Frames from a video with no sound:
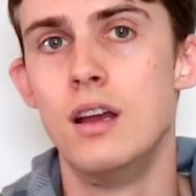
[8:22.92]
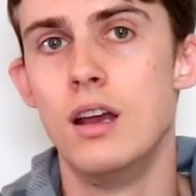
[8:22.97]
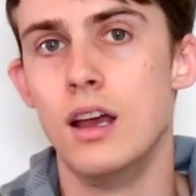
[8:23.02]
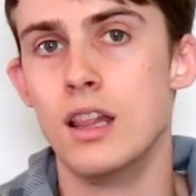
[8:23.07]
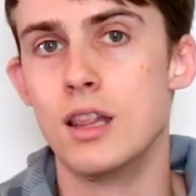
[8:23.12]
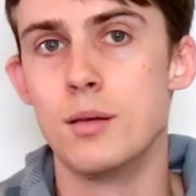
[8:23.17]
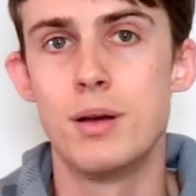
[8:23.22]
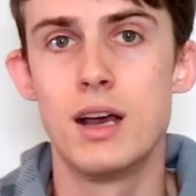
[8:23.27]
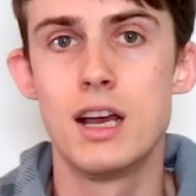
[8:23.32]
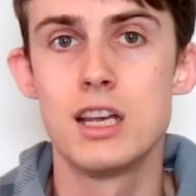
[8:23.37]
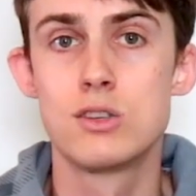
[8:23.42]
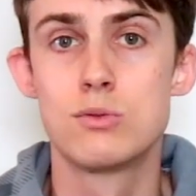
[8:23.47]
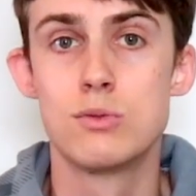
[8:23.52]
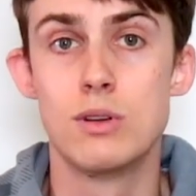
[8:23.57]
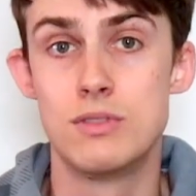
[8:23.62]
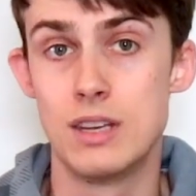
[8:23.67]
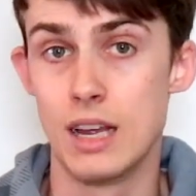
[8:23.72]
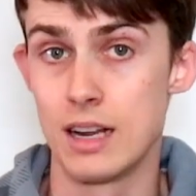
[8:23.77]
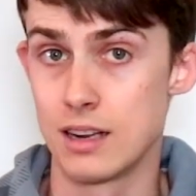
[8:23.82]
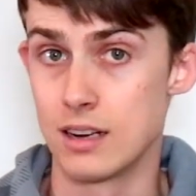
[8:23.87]
In the past
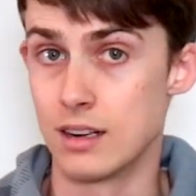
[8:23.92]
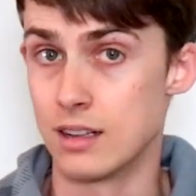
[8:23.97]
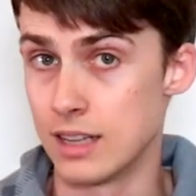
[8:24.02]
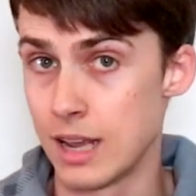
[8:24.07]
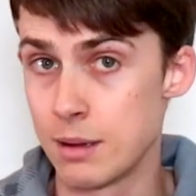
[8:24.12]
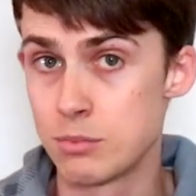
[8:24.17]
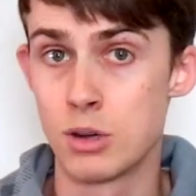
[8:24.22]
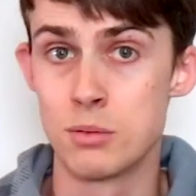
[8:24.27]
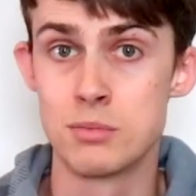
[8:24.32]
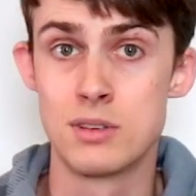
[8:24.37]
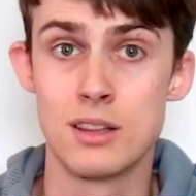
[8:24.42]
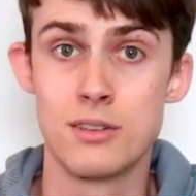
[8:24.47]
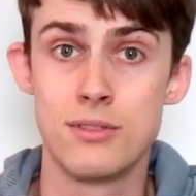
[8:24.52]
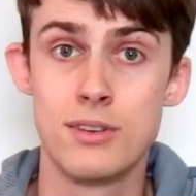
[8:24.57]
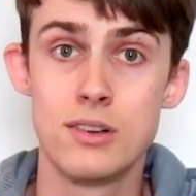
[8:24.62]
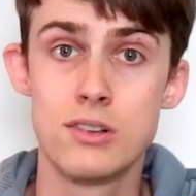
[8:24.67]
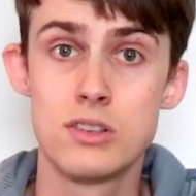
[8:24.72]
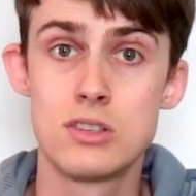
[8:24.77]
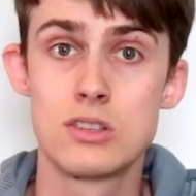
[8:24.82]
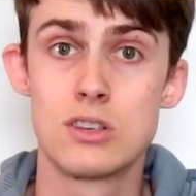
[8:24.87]
we've taken a laptop to the
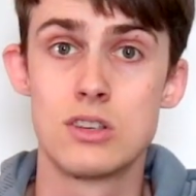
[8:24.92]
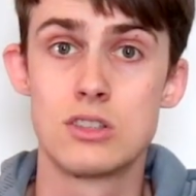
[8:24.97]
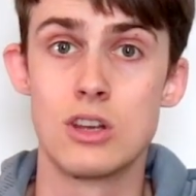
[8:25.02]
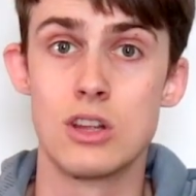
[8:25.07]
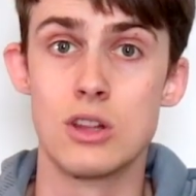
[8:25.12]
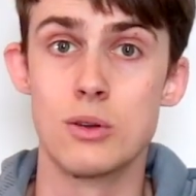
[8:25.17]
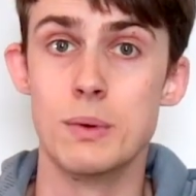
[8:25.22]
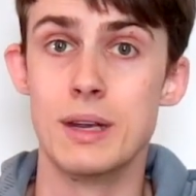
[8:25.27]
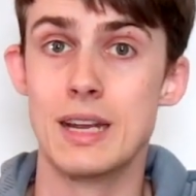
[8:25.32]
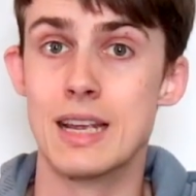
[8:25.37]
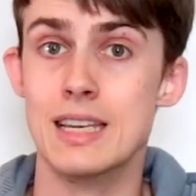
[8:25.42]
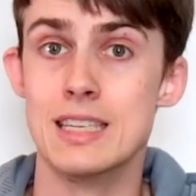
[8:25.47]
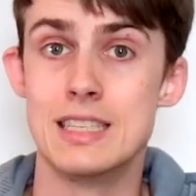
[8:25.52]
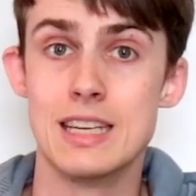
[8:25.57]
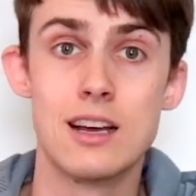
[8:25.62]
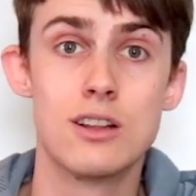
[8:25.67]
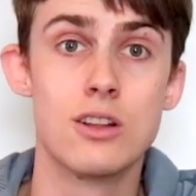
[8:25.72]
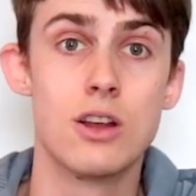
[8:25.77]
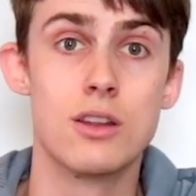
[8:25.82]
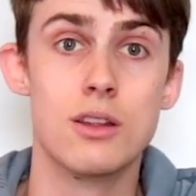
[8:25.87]
fields so that we can
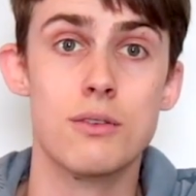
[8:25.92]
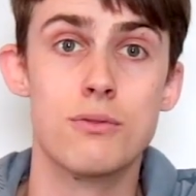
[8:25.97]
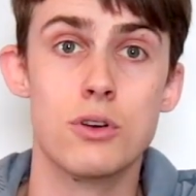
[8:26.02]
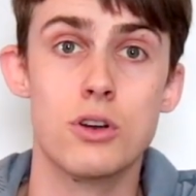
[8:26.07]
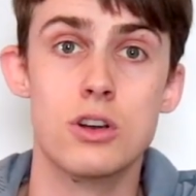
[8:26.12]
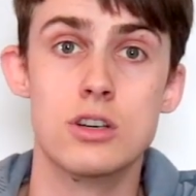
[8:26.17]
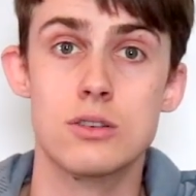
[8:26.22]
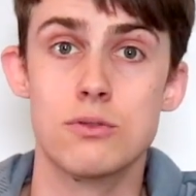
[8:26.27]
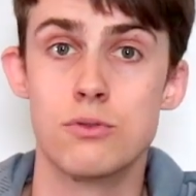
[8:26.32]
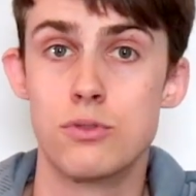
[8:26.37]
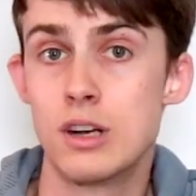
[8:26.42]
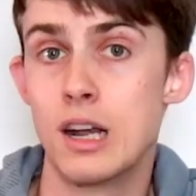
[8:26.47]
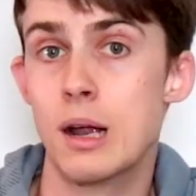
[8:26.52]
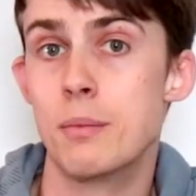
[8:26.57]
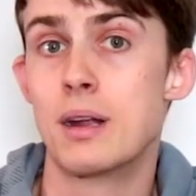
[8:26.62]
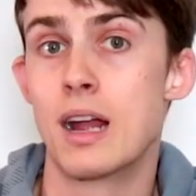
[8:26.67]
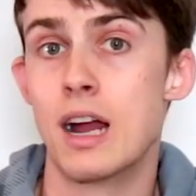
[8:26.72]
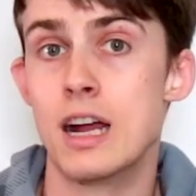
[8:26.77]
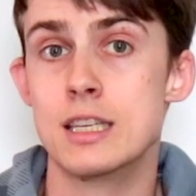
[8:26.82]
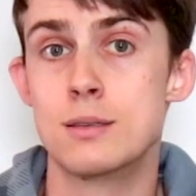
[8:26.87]
download the footage and free
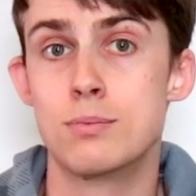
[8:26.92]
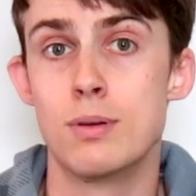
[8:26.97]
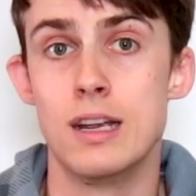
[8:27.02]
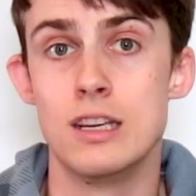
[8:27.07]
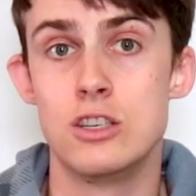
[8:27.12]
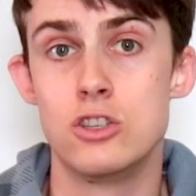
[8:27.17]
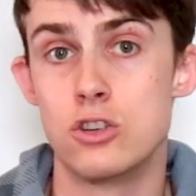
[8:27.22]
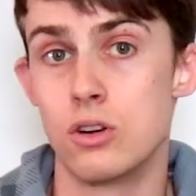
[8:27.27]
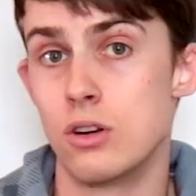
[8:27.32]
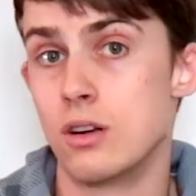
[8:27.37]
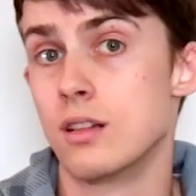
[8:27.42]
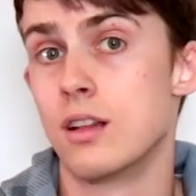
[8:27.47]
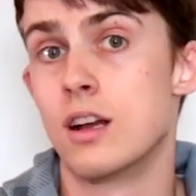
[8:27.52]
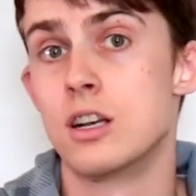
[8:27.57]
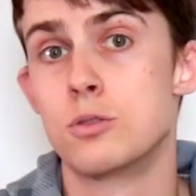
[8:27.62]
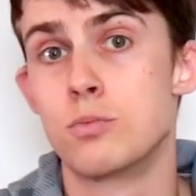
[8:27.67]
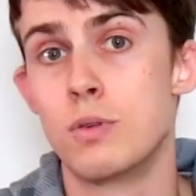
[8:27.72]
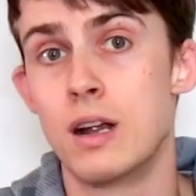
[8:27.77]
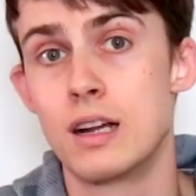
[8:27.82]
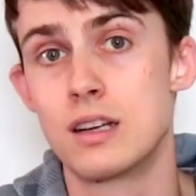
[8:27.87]
up card space during
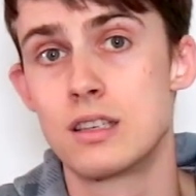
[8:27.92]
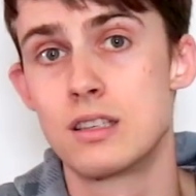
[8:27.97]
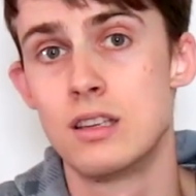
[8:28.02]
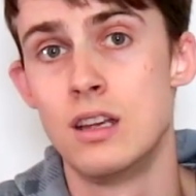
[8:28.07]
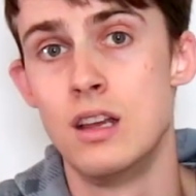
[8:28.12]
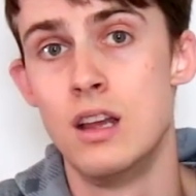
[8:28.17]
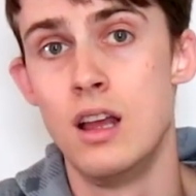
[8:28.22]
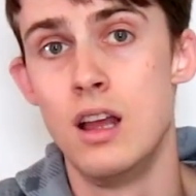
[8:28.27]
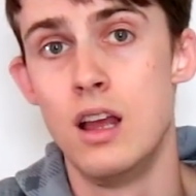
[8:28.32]
lunch breaks,